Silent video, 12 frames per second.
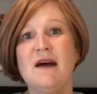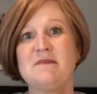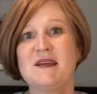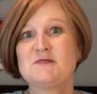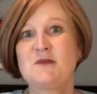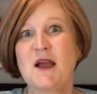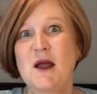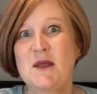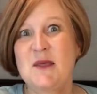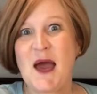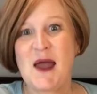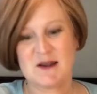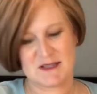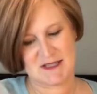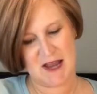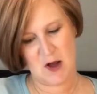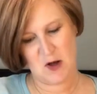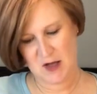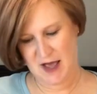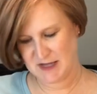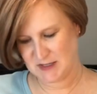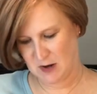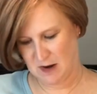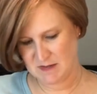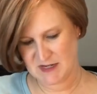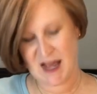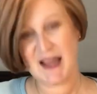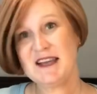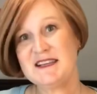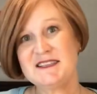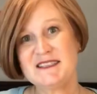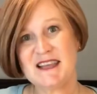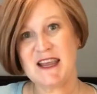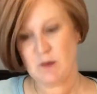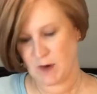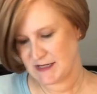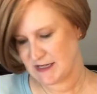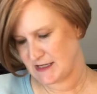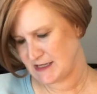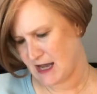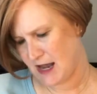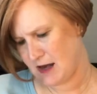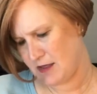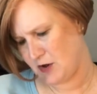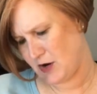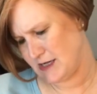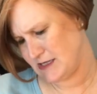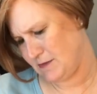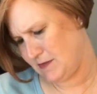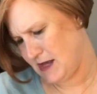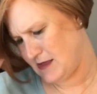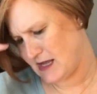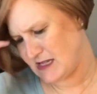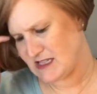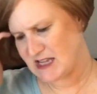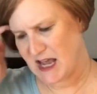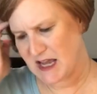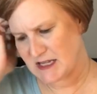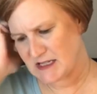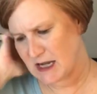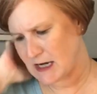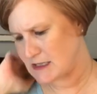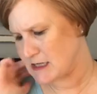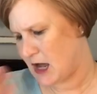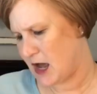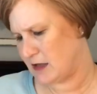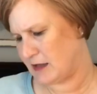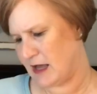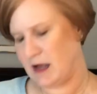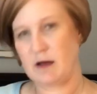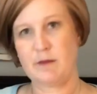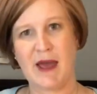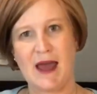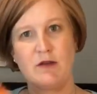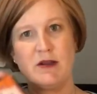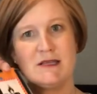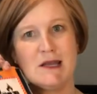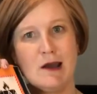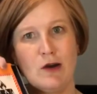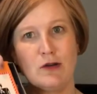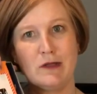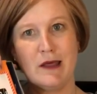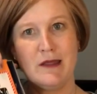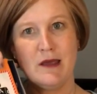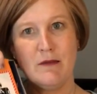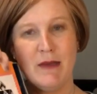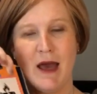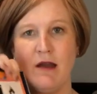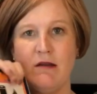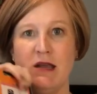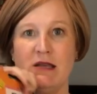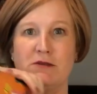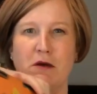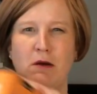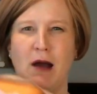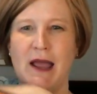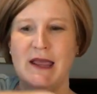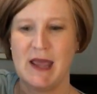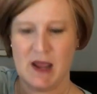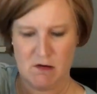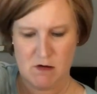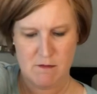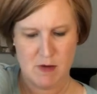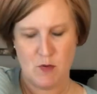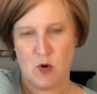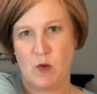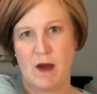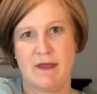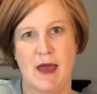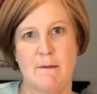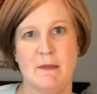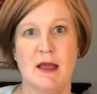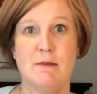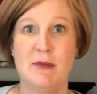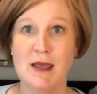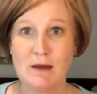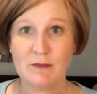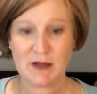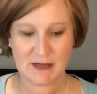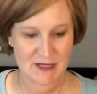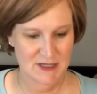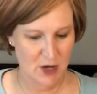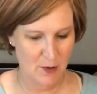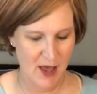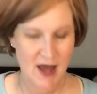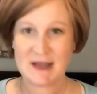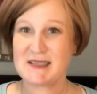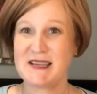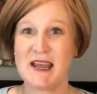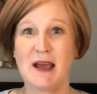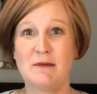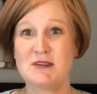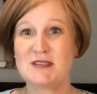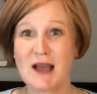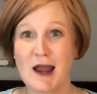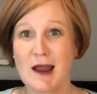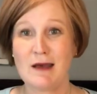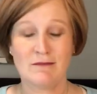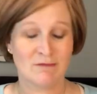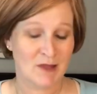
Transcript: yeah, that's what I got on the add-on sale. And so I'm dying to see what's inside. There is something that says that it's got like batteries in it or lithium battery. So I can't remember what that might be, but let's go ahead and see. I'm just kind of